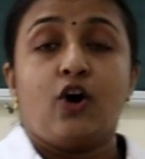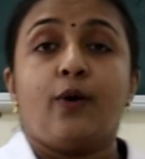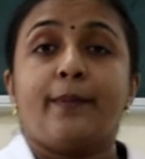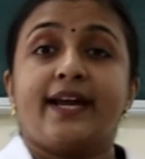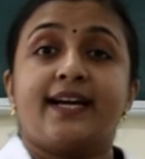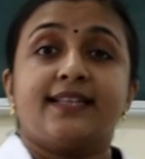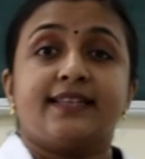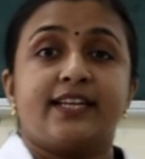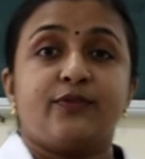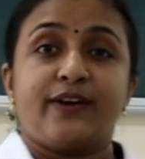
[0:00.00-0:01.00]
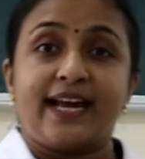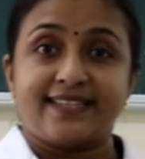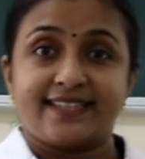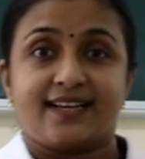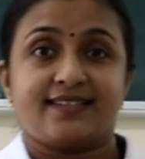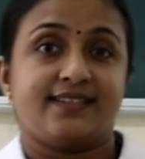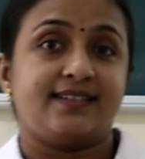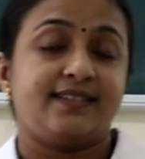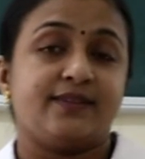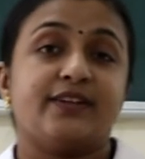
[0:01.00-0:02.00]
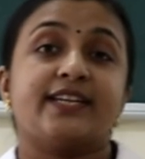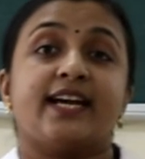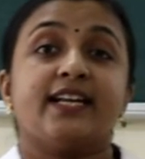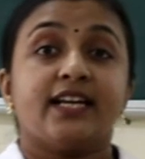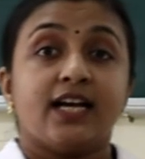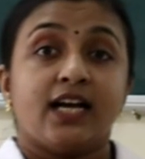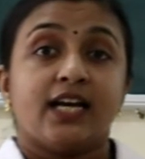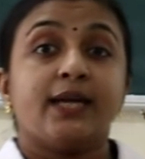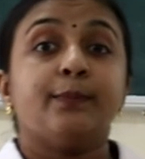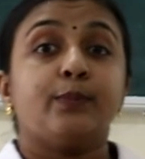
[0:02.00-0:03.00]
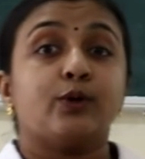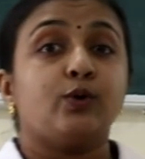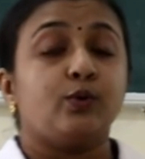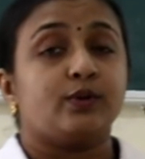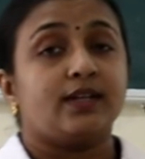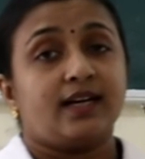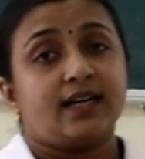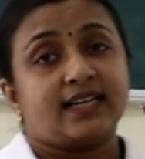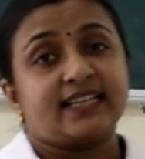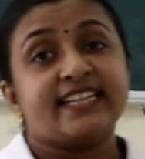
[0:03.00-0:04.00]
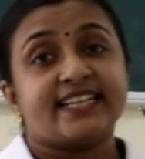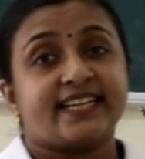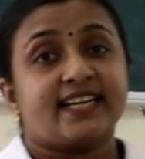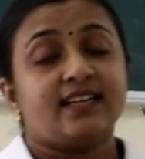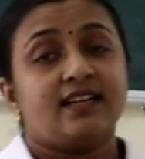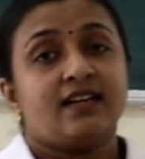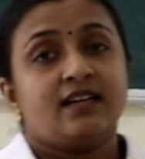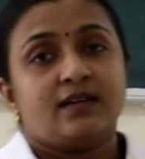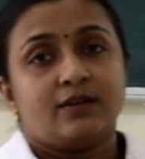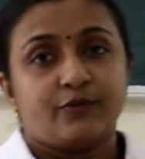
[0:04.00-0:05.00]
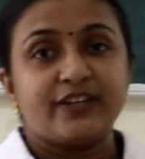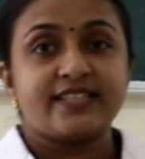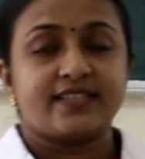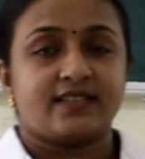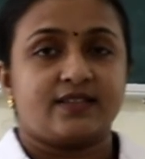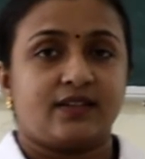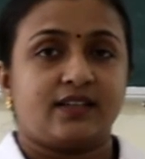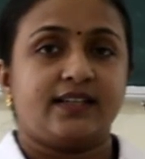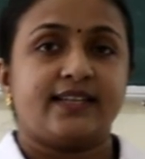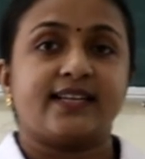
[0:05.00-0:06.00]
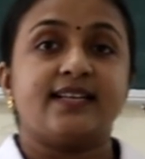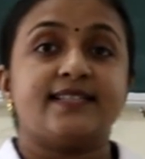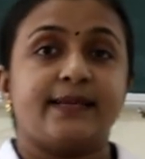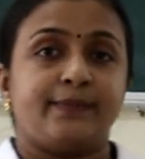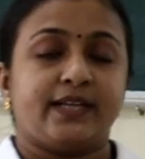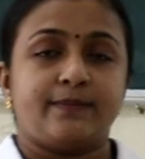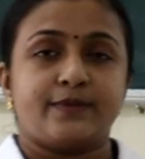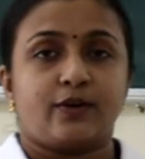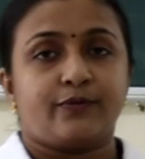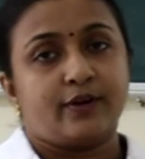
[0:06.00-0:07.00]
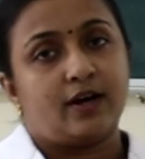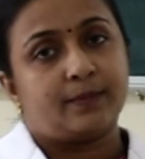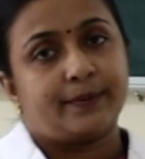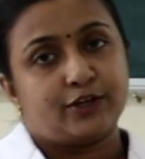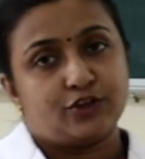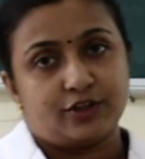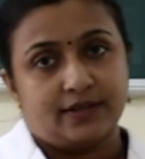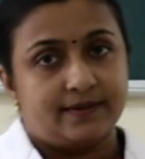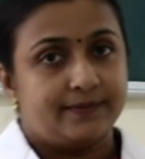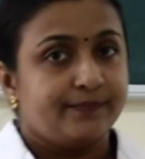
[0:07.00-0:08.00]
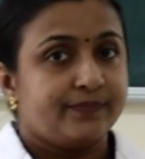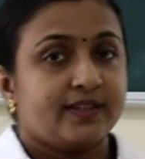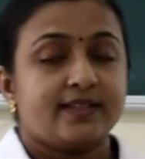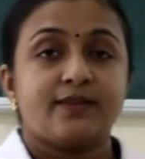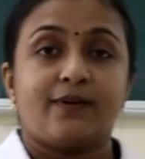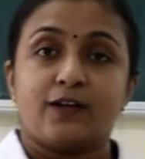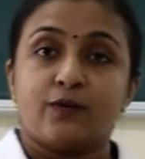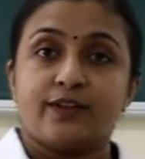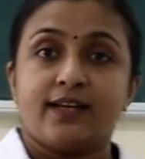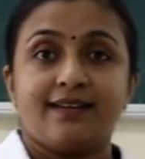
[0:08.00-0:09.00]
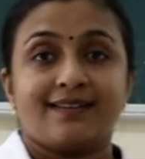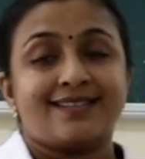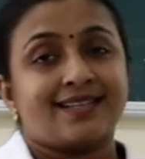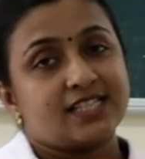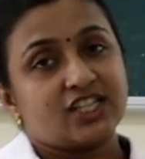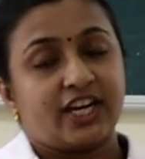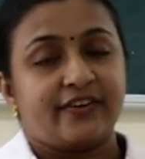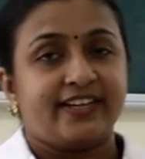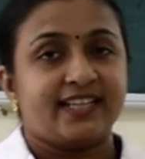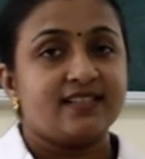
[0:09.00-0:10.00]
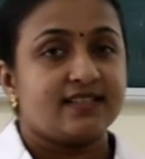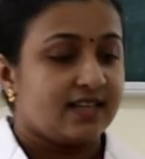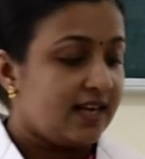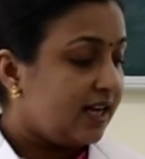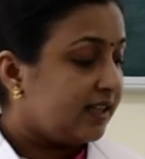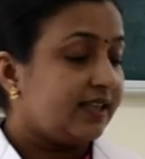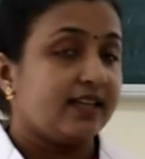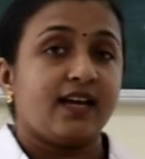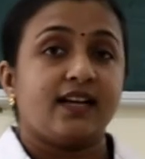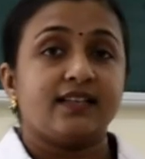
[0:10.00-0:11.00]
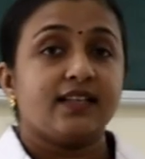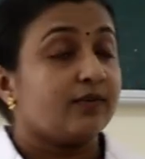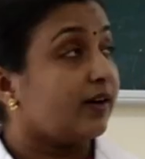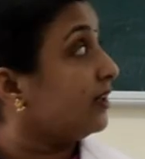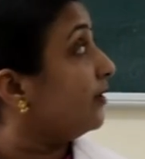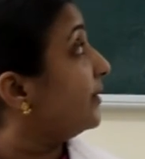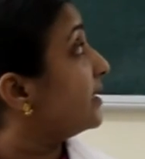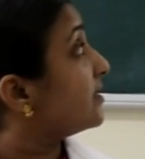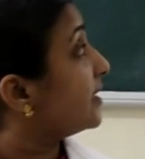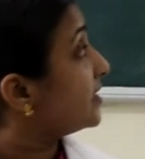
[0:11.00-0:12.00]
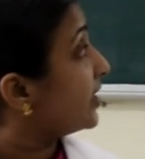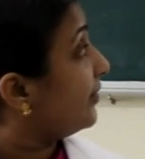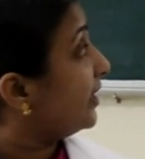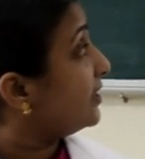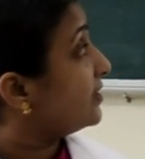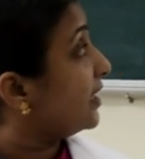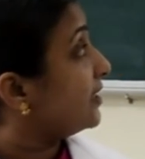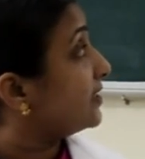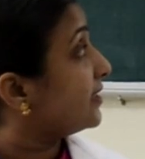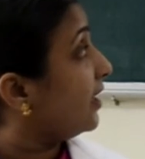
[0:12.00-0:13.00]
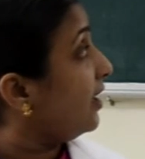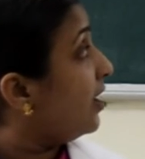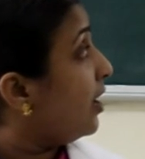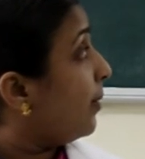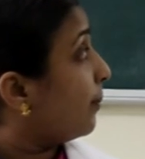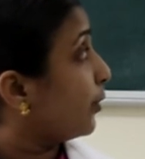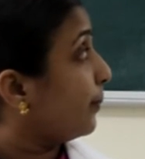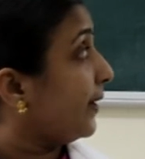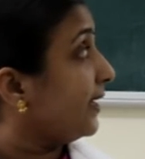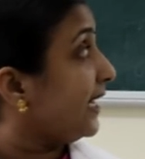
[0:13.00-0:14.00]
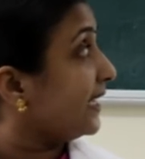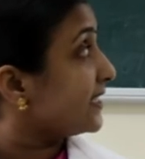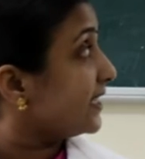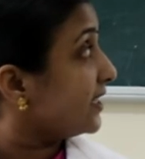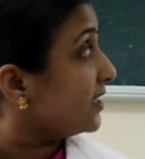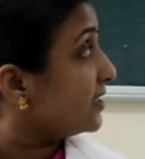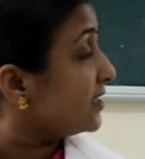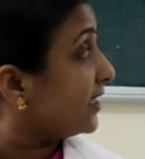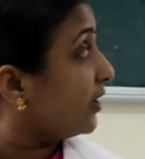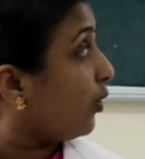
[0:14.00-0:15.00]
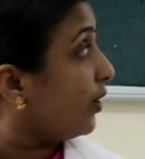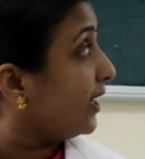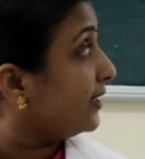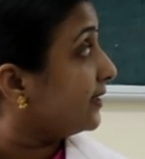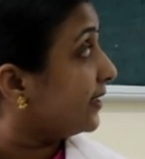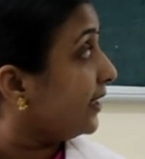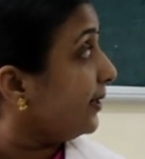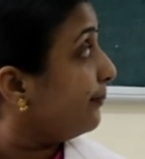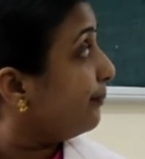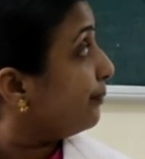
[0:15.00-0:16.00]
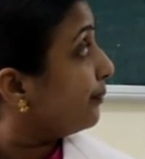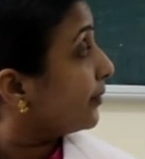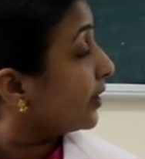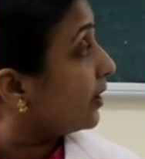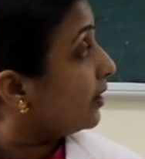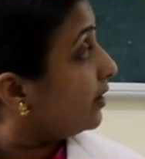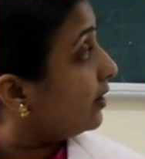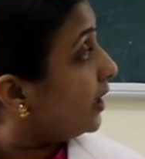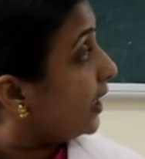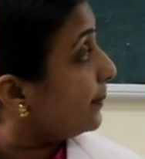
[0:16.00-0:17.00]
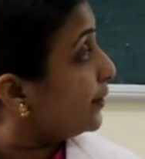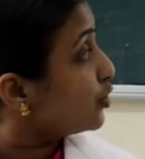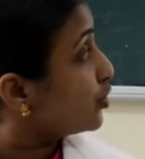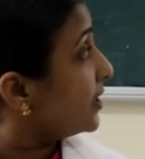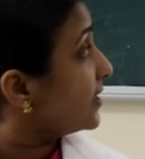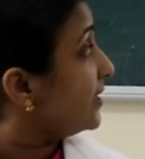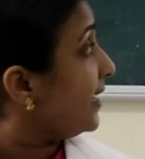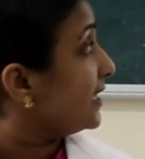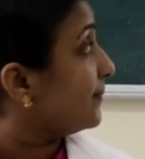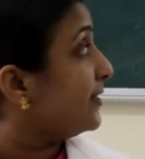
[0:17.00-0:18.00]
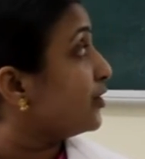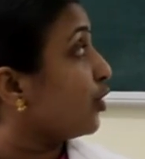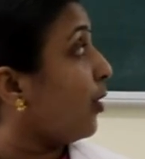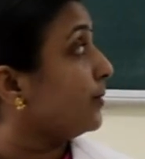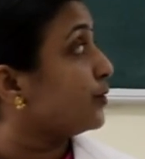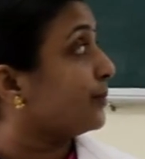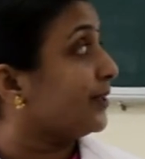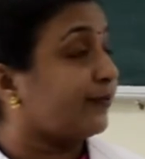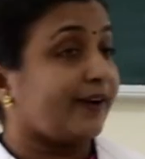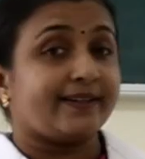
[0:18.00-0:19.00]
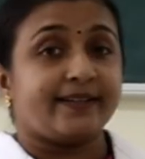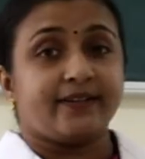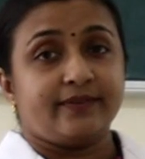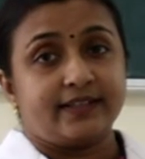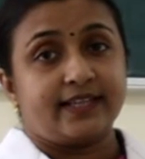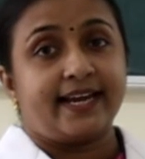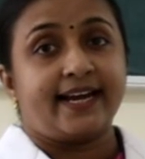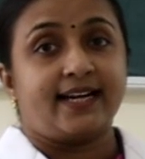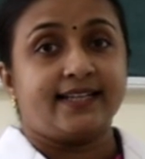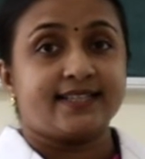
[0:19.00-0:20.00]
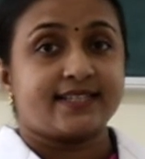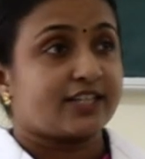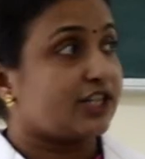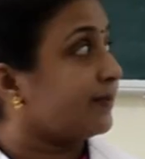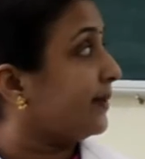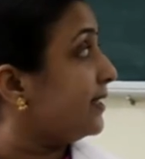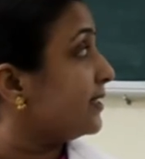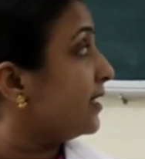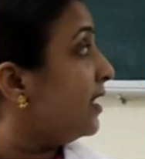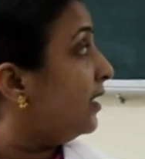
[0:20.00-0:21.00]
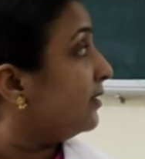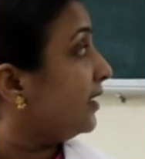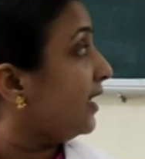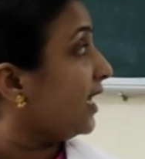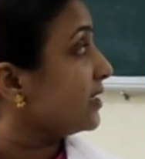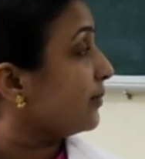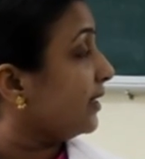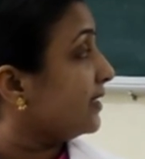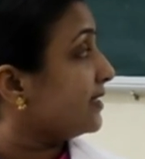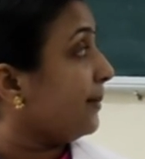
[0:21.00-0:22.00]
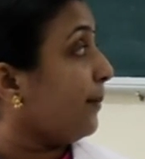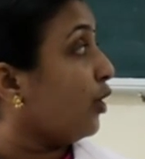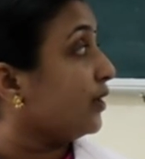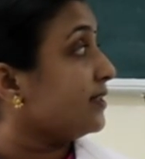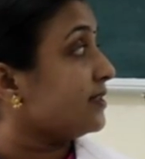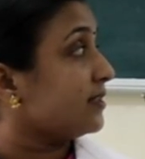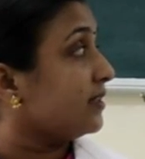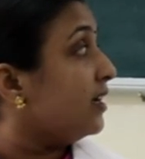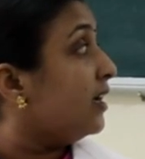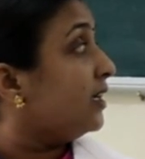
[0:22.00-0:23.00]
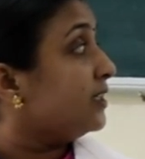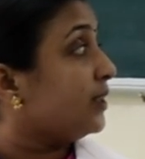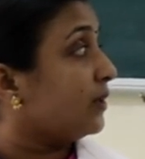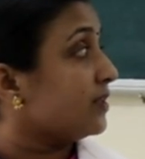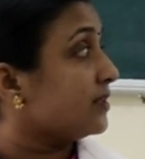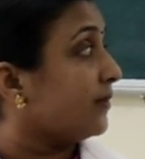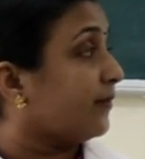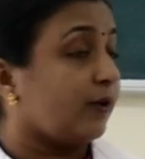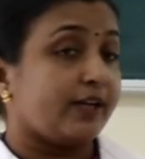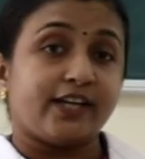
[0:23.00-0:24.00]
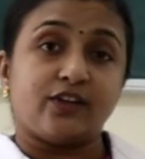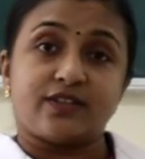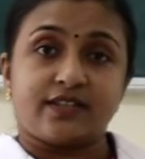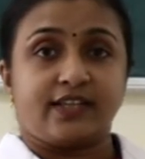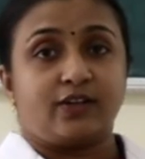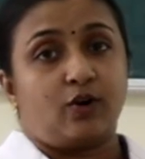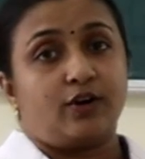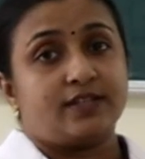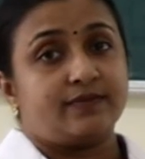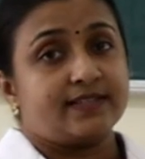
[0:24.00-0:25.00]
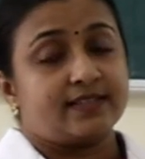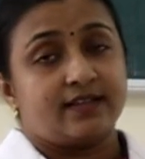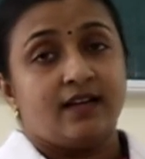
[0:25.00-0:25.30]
omega-3 fatty acid, we can improve the clinical features or the clinical symptoms of your patient. That is one of the research evidence. Then another one of the research evidence, that is the prophylactic COL3 administration has been shown to be effective in the ARDS treatment. Then last one is the modest doses of corticosteroids which